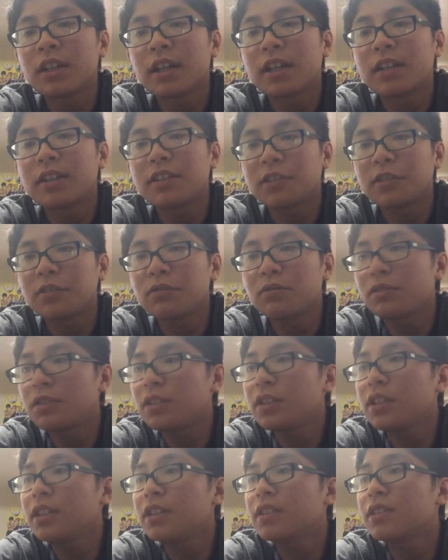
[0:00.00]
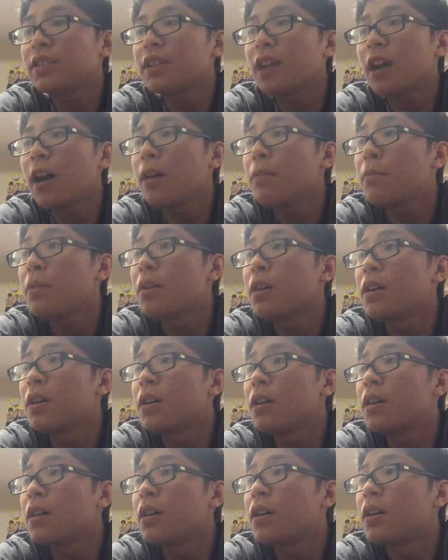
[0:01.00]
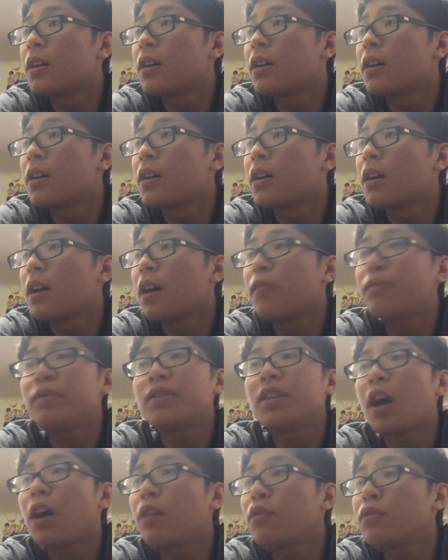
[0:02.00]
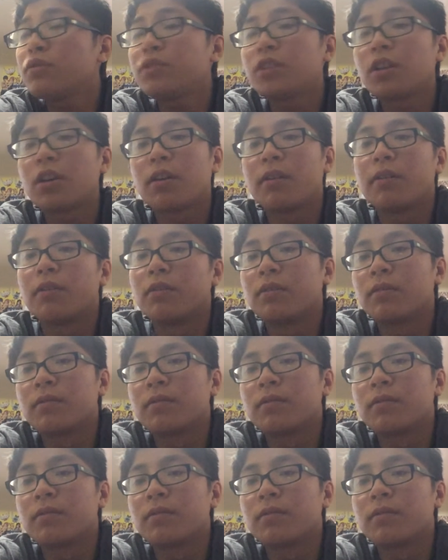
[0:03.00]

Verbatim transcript: until you see a dub of Naruto.